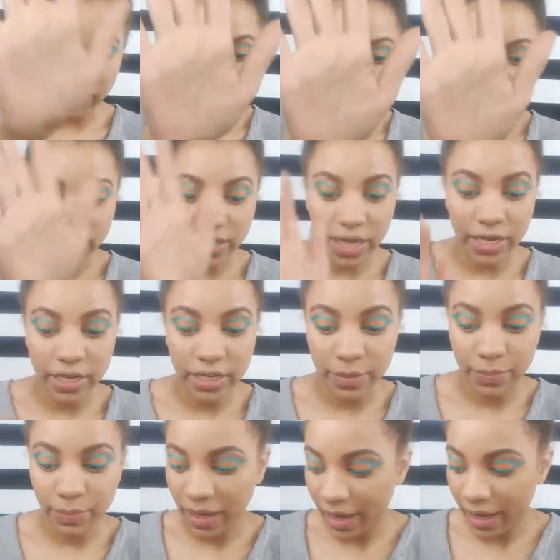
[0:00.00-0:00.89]
even set
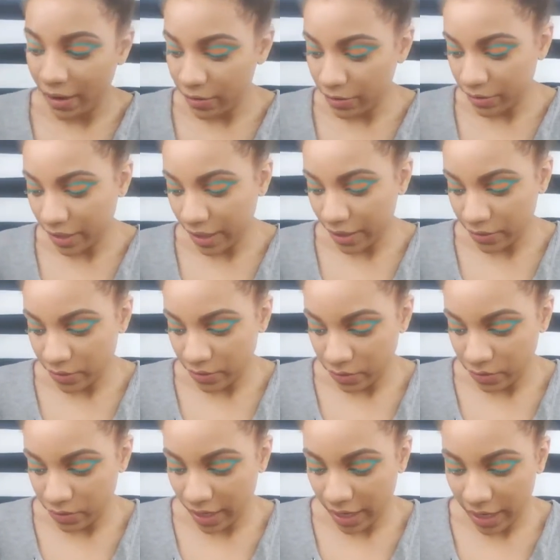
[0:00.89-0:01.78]
any powder down,
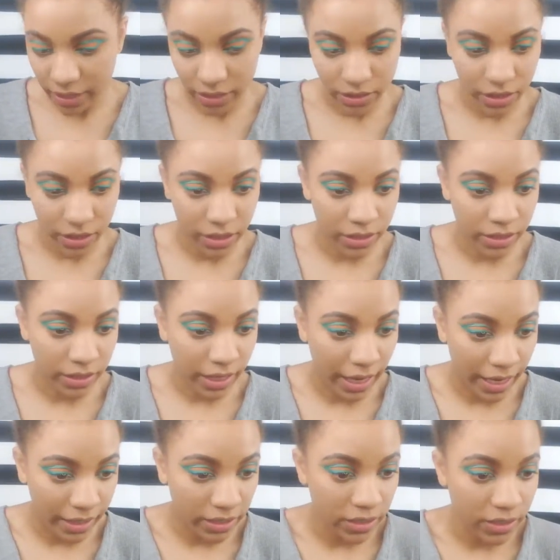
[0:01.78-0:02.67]
so that is a
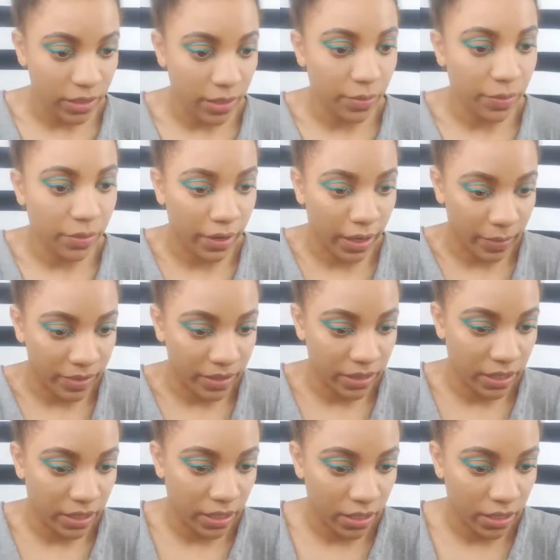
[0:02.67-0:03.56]
nice,
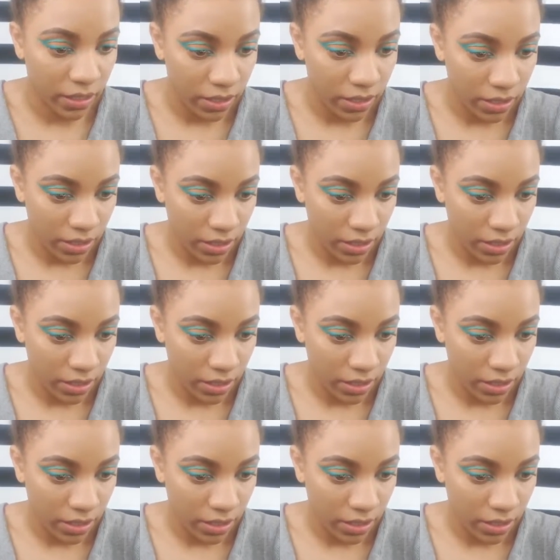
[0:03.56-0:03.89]
promising